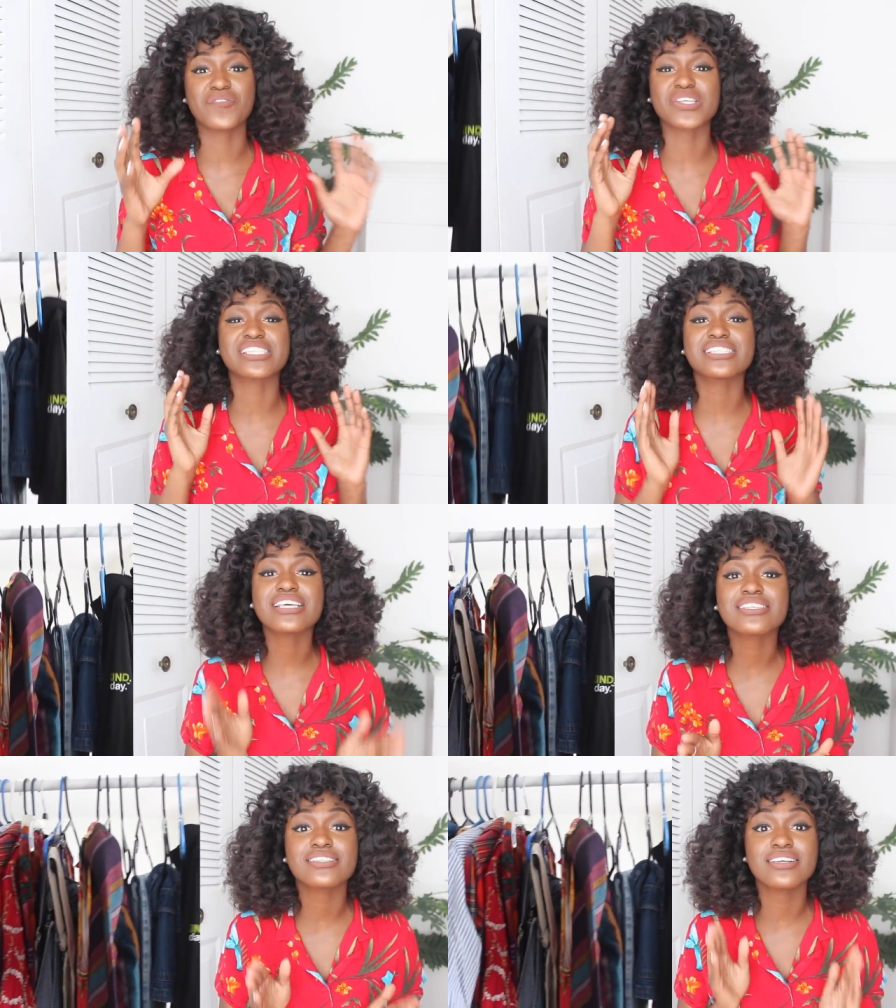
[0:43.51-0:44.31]
was
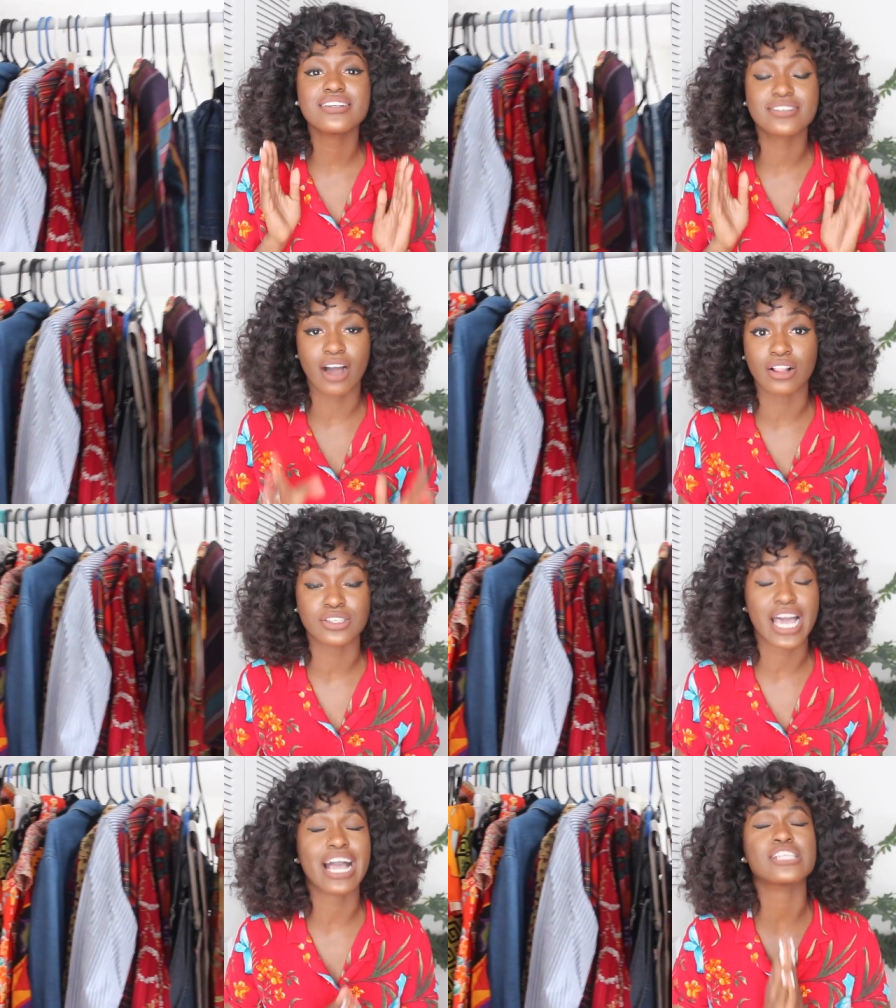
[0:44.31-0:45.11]
sixty
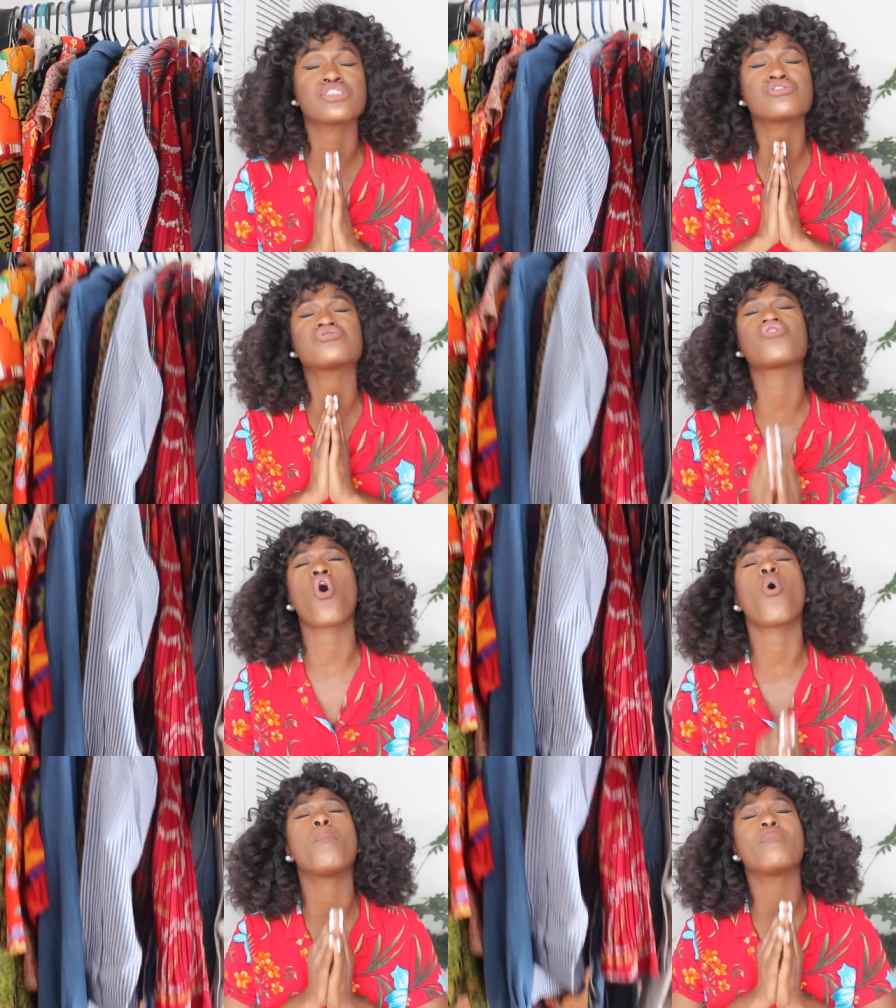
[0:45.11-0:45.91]
dollars. I got
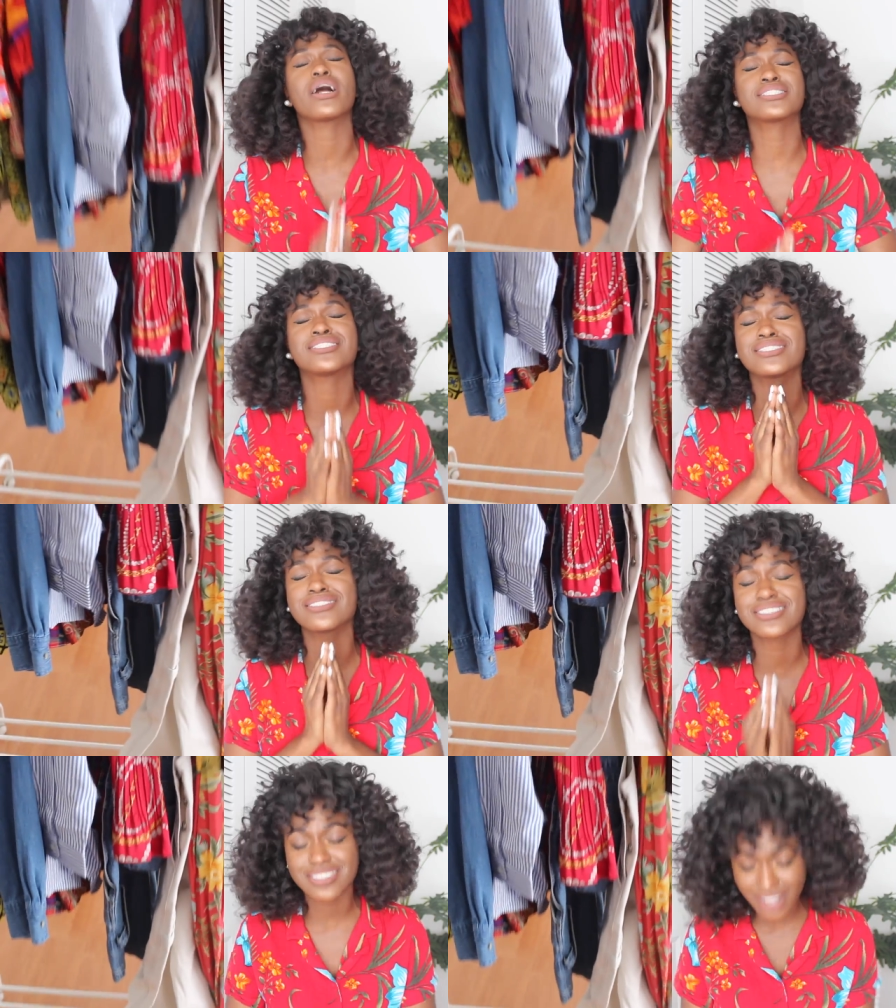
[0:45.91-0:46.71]
so much
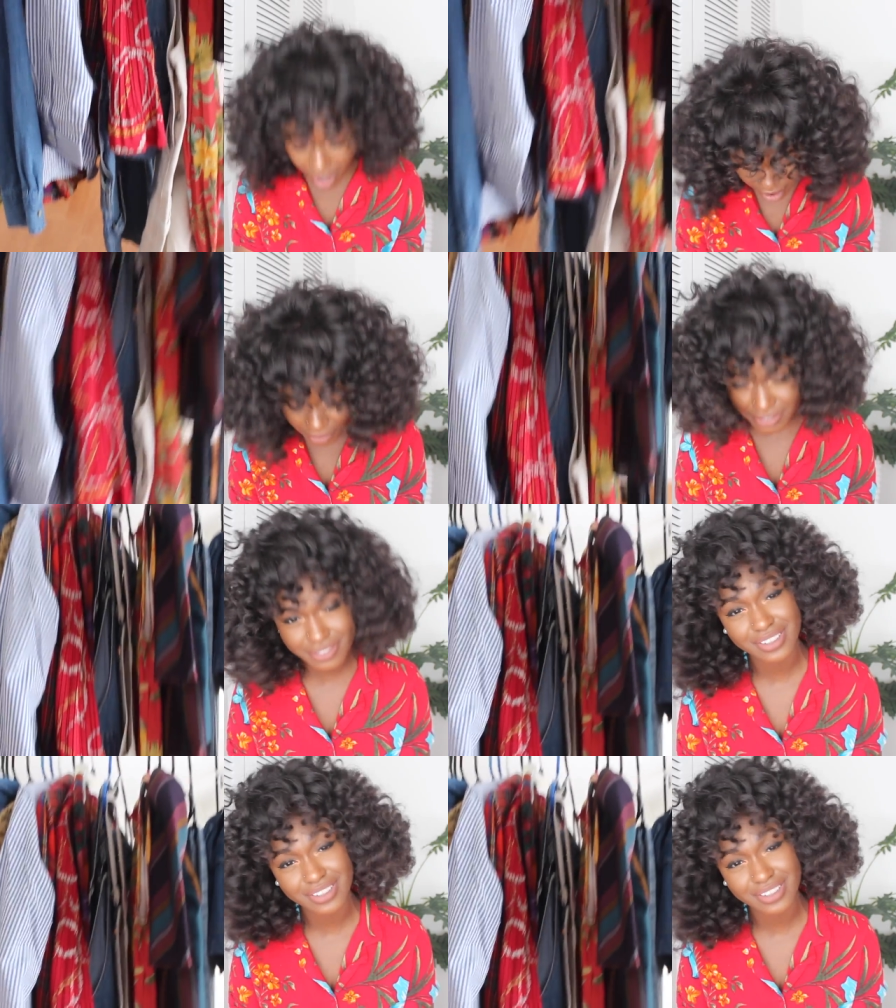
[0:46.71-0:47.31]
stuff.